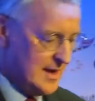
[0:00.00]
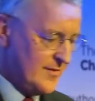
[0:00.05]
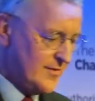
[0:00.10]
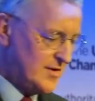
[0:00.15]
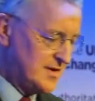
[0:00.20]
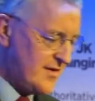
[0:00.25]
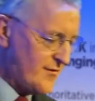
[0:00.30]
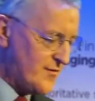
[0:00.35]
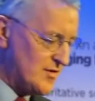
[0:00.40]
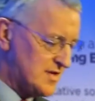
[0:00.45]
The
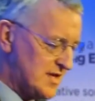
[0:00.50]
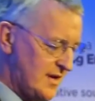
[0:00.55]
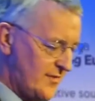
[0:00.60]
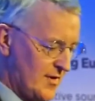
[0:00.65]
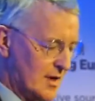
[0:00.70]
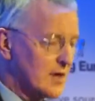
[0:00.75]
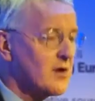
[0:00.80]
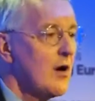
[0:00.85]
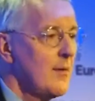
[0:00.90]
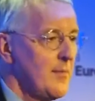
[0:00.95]
difference in the
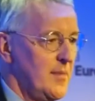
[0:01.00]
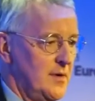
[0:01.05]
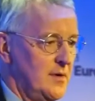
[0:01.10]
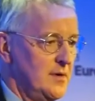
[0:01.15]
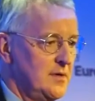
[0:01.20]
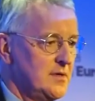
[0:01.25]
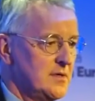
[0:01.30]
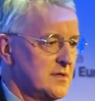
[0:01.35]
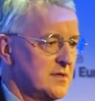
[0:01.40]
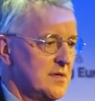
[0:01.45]

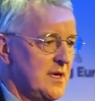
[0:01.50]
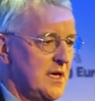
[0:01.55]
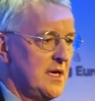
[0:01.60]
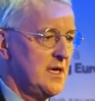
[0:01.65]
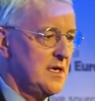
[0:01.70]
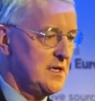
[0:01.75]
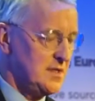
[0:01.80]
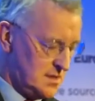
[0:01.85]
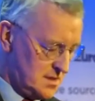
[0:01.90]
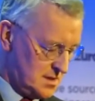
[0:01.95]
Commons
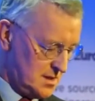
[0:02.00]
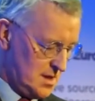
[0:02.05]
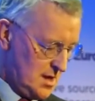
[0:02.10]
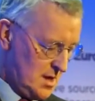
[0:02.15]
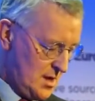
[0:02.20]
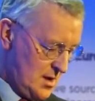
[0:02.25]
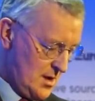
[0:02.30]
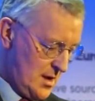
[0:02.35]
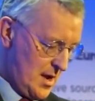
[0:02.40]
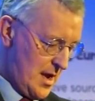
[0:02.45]
is
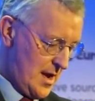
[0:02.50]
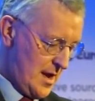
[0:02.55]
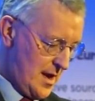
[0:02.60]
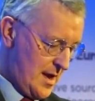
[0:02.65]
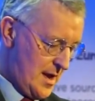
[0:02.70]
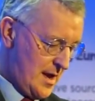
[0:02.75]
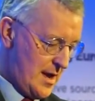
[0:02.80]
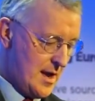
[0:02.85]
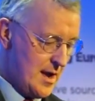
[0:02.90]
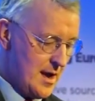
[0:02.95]

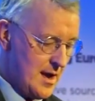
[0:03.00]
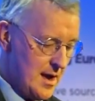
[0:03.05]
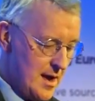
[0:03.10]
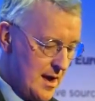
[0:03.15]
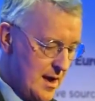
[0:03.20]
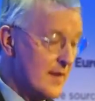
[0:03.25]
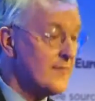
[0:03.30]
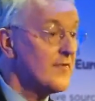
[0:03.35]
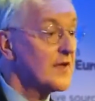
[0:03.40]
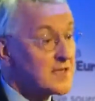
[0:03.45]

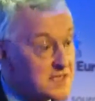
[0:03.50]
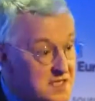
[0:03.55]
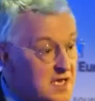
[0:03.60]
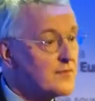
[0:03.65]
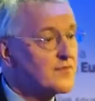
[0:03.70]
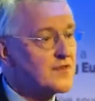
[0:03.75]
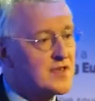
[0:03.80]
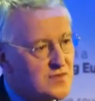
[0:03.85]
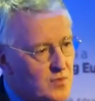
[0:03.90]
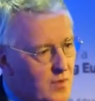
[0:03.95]
the
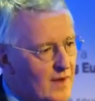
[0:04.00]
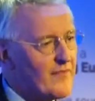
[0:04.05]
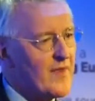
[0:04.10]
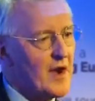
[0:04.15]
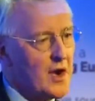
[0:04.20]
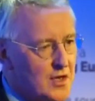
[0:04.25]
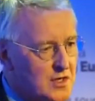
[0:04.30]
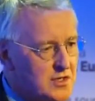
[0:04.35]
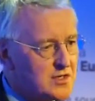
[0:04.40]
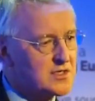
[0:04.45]
Conservatives won the
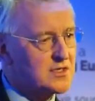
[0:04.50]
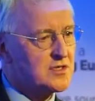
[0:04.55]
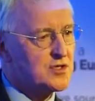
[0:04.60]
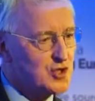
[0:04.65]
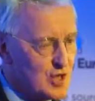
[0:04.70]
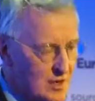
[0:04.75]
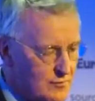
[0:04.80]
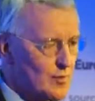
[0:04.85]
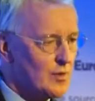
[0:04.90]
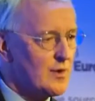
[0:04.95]
last
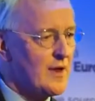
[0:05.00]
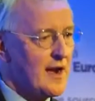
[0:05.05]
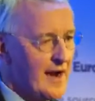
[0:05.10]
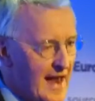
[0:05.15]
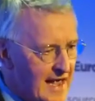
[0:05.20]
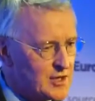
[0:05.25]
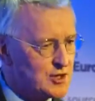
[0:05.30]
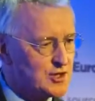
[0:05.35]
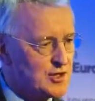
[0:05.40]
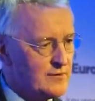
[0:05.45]
general
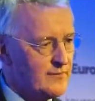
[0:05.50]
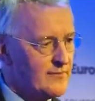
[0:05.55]
election.